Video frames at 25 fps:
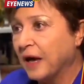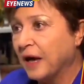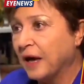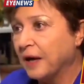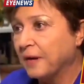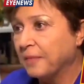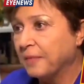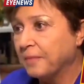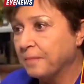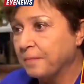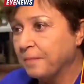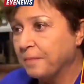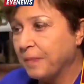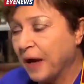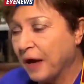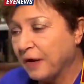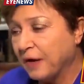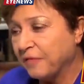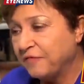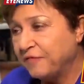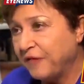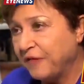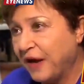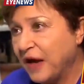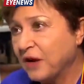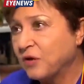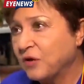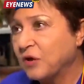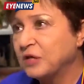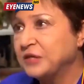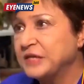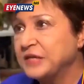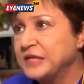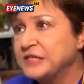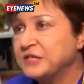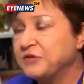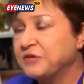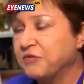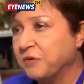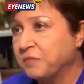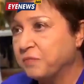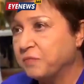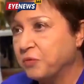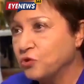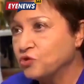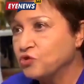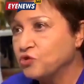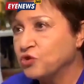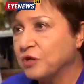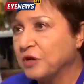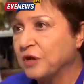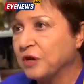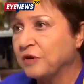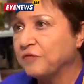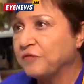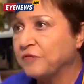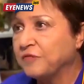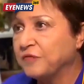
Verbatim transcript: fairer distribution of the uh,